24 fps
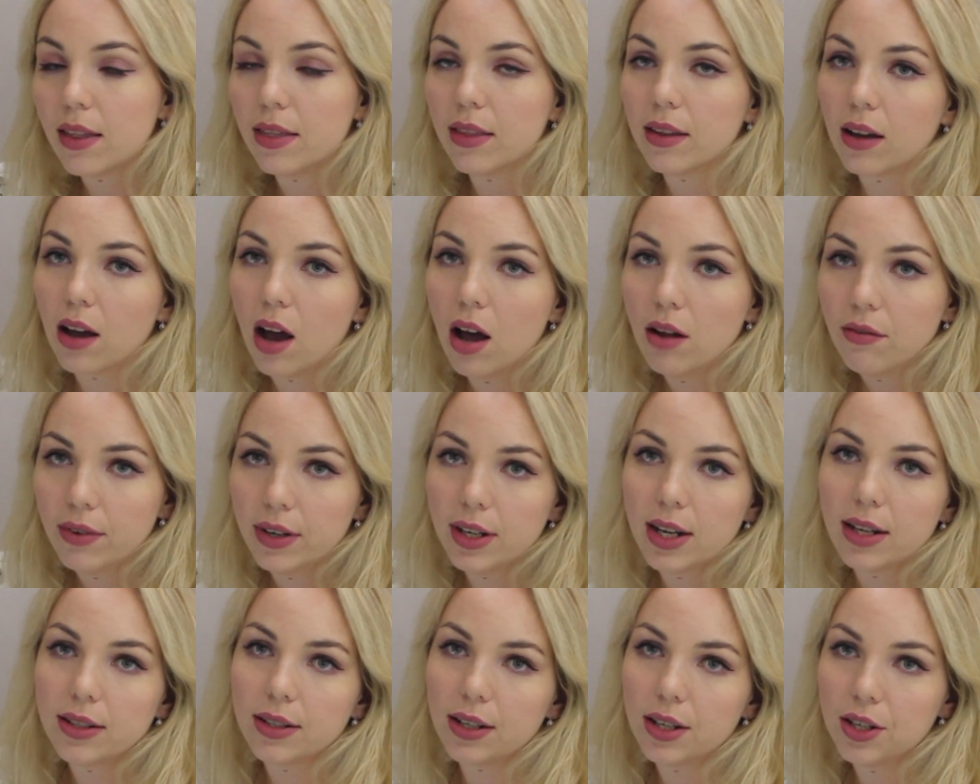The
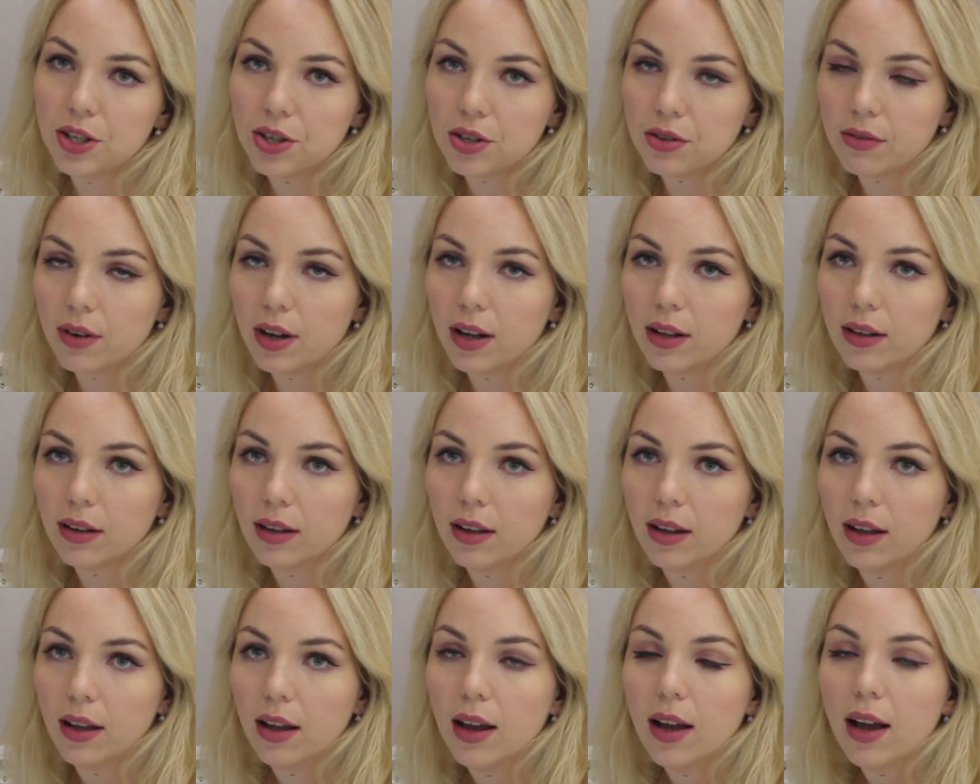confidence interval
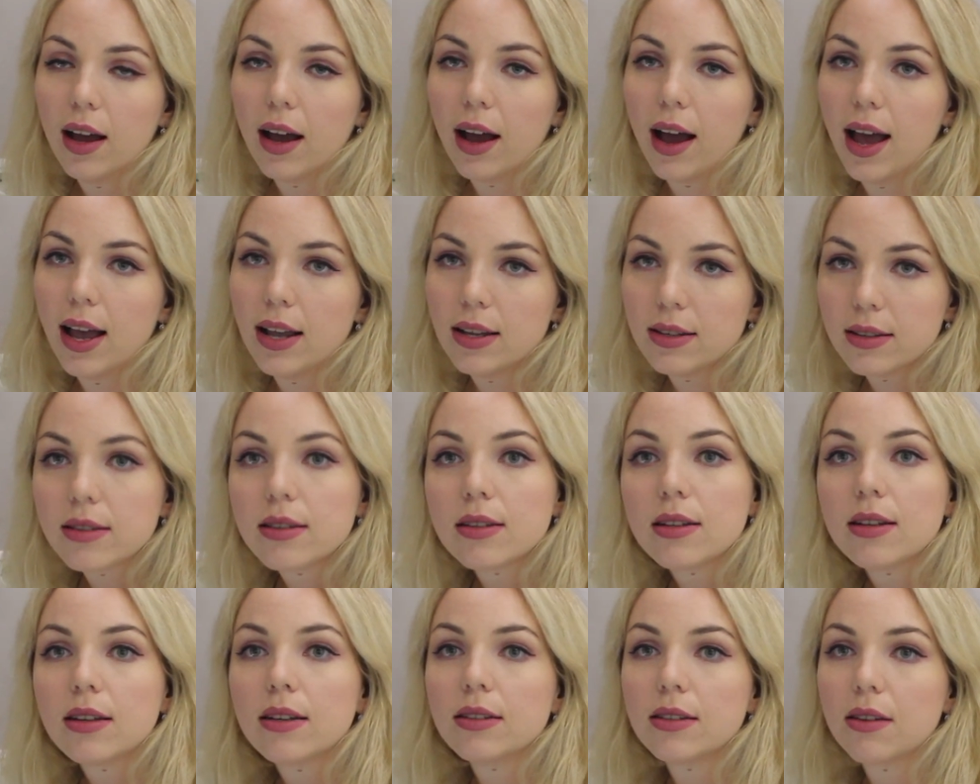
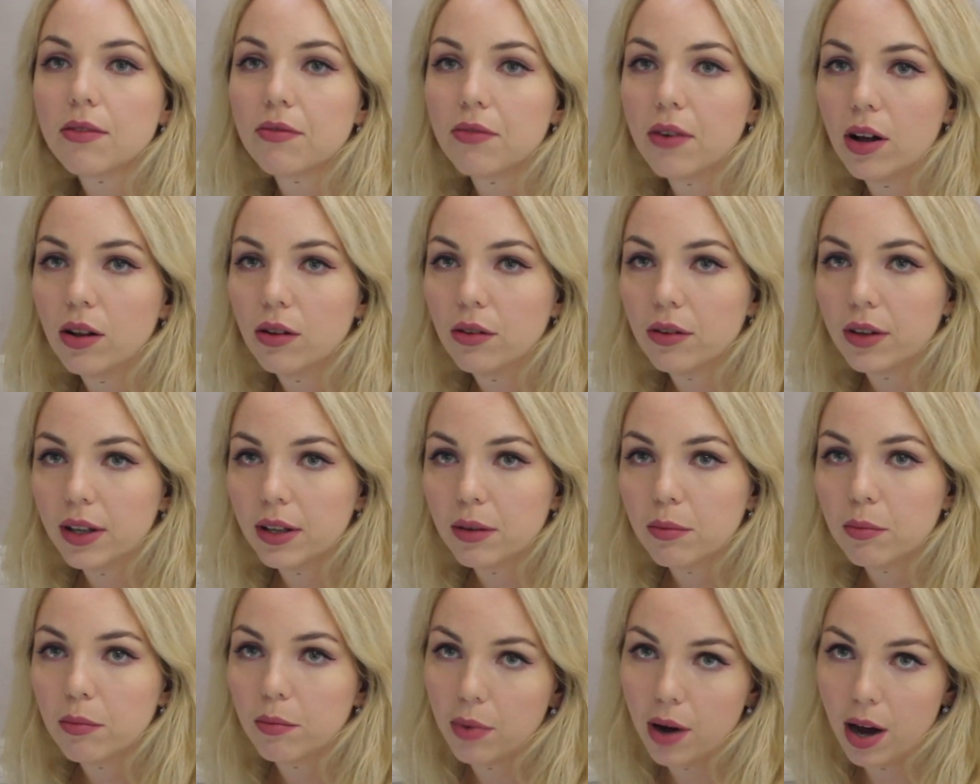has the
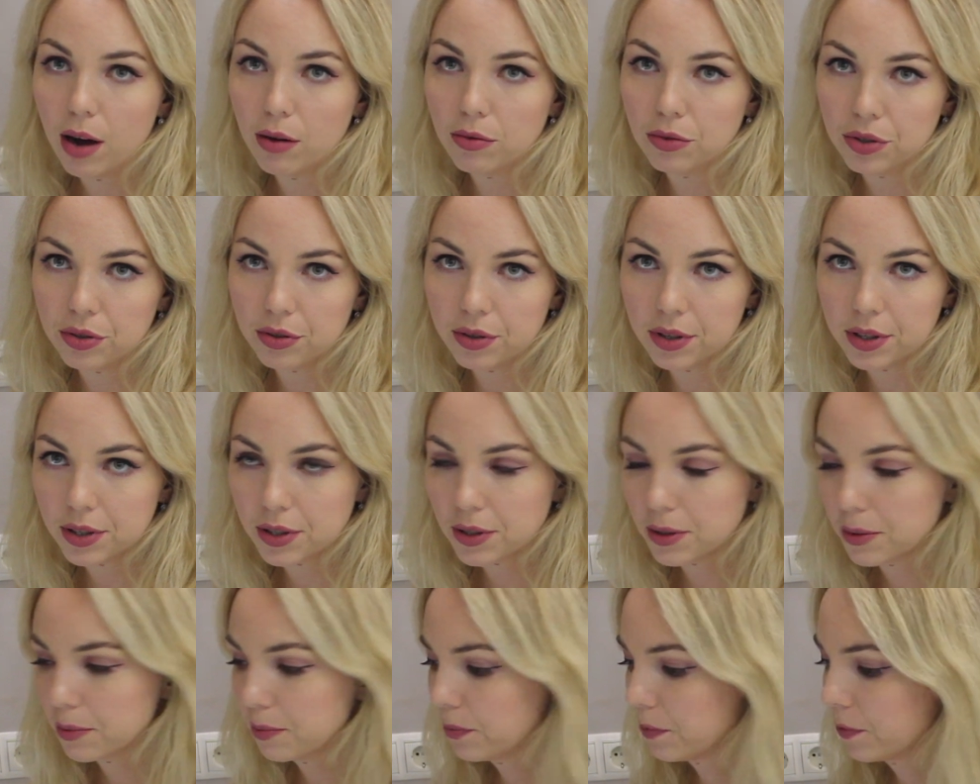following
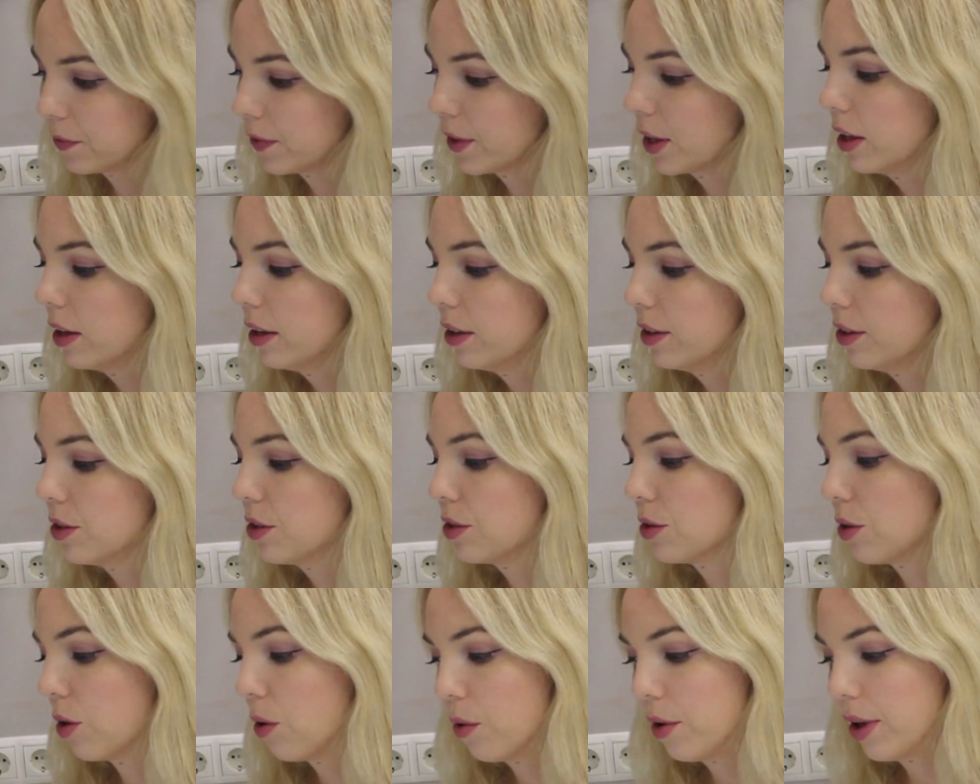boundaries.
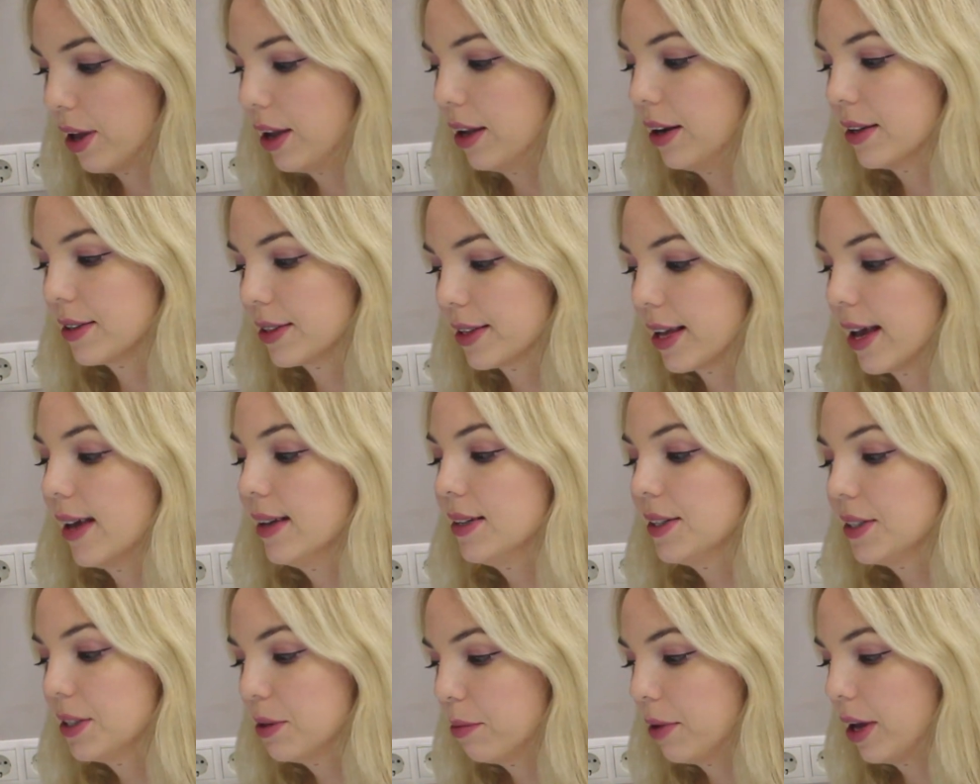So it is
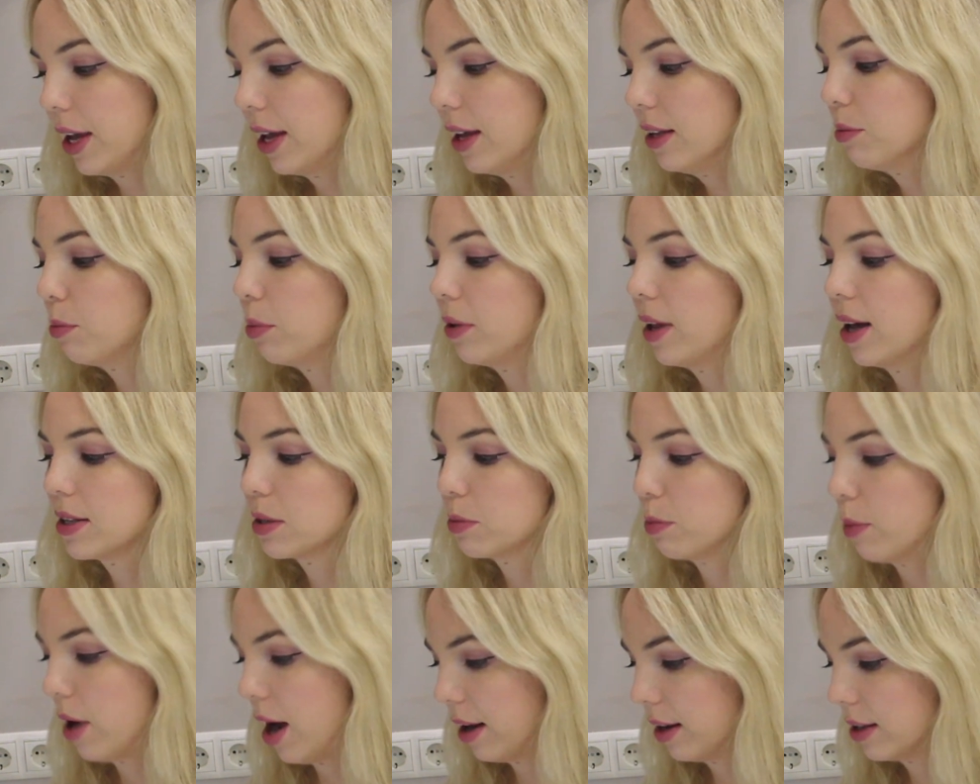estimate
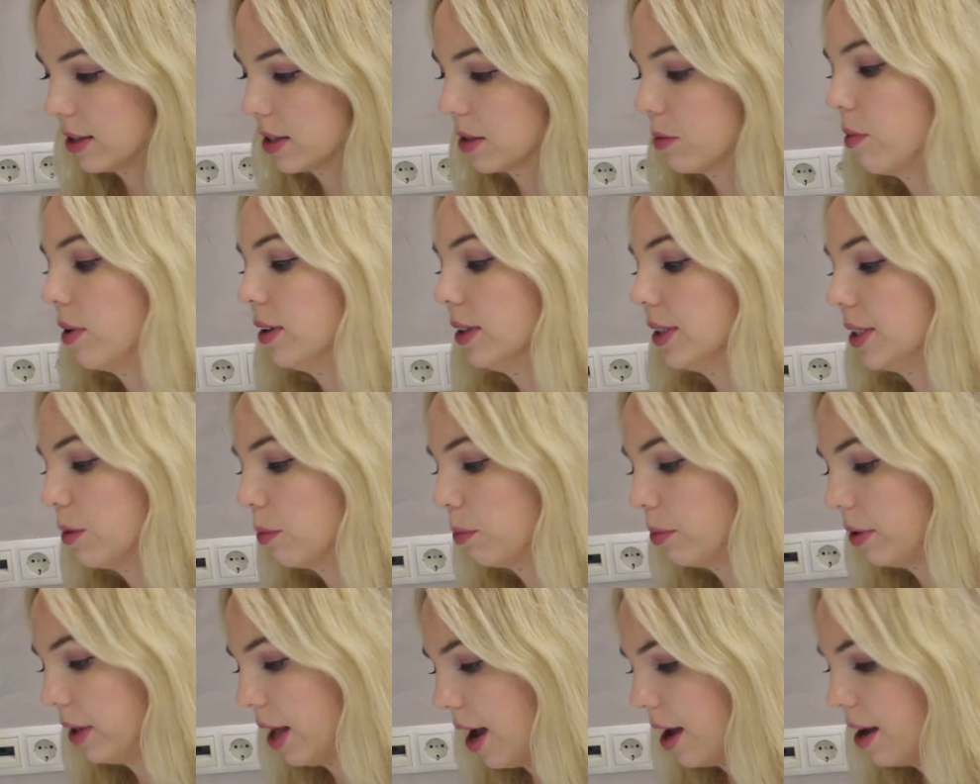plus minus
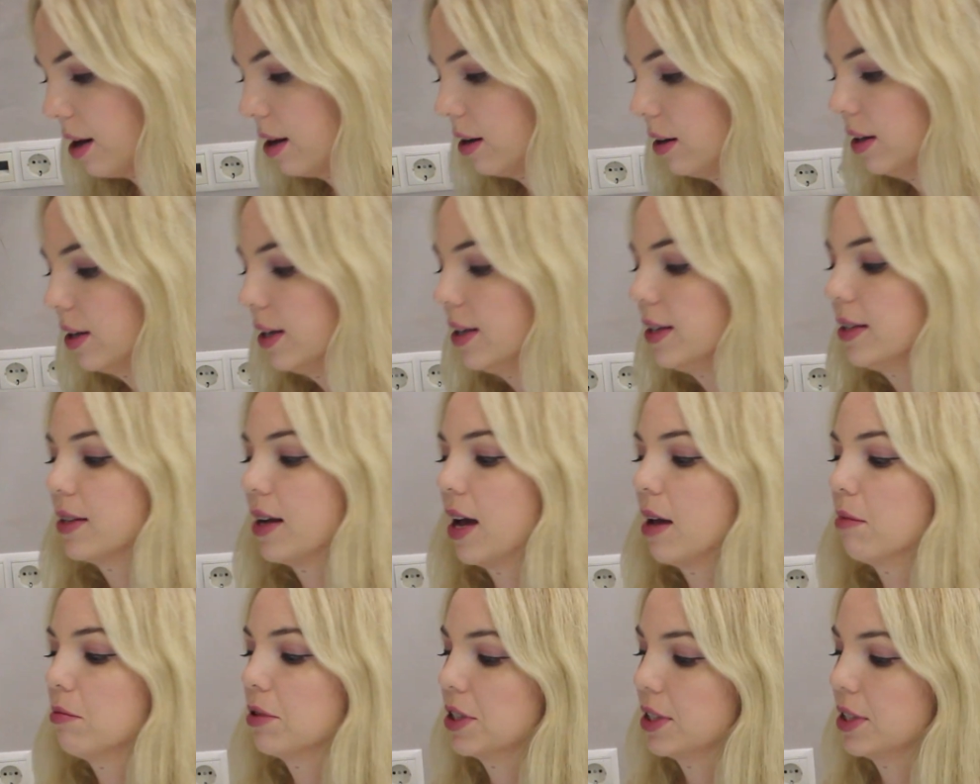multiplier times